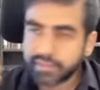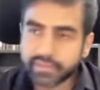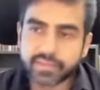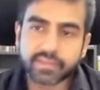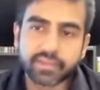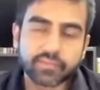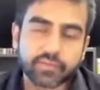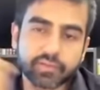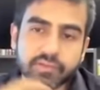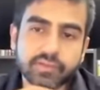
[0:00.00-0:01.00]
Did this
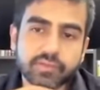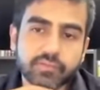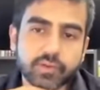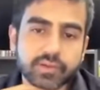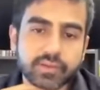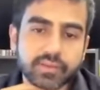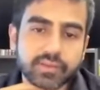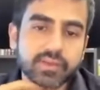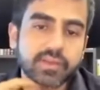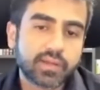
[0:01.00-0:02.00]
for 3 4
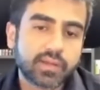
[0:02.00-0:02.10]
years.